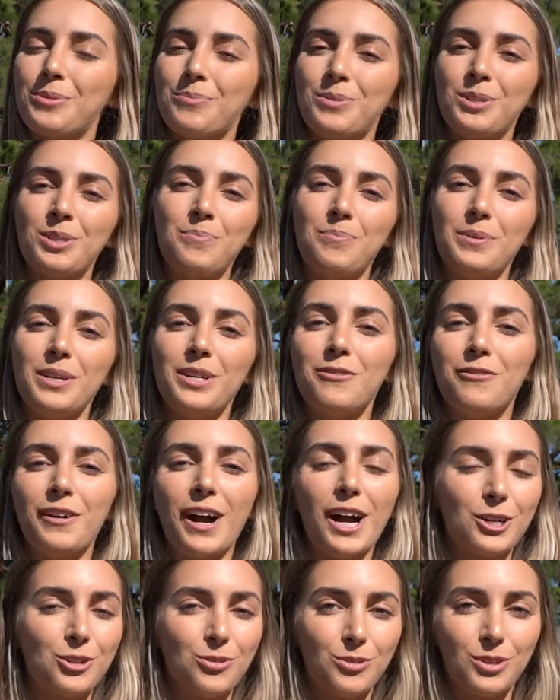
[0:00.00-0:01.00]
some Speed
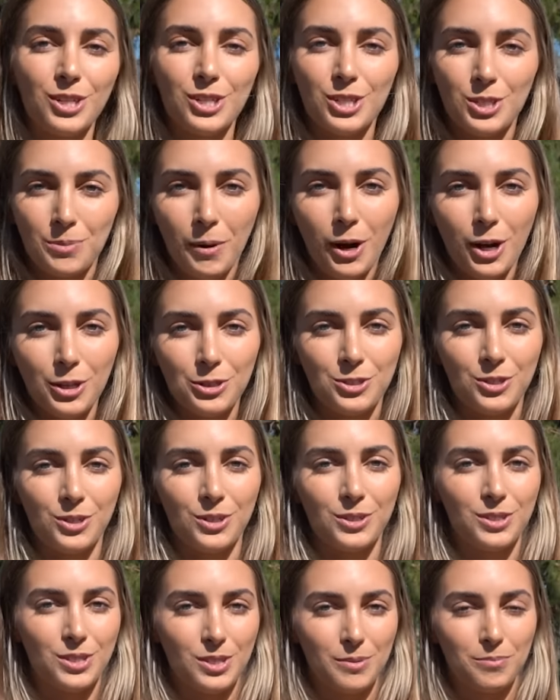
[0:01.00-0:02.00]
Factory
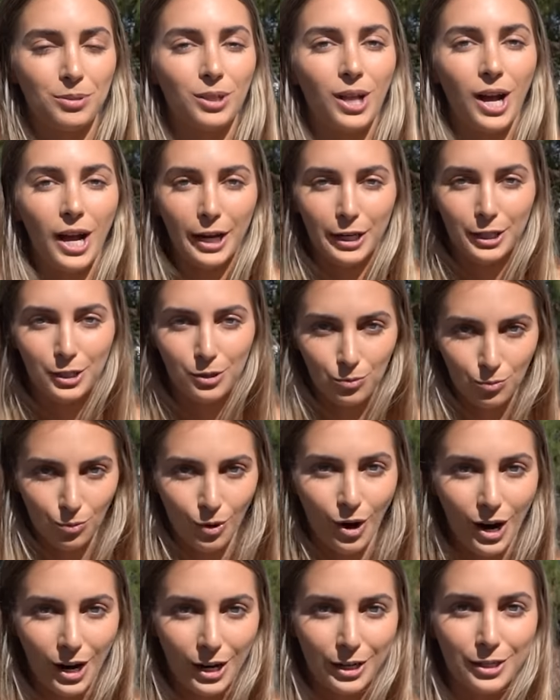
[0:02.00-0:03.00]
sponsored supplied
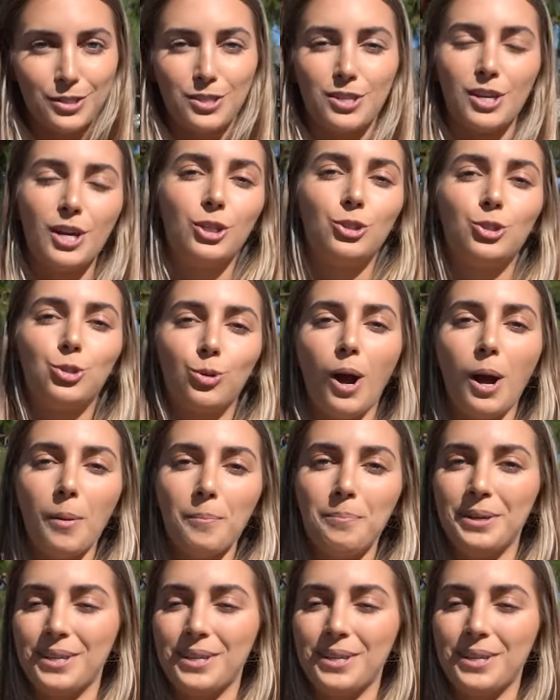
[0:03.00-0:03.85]
rods, Trom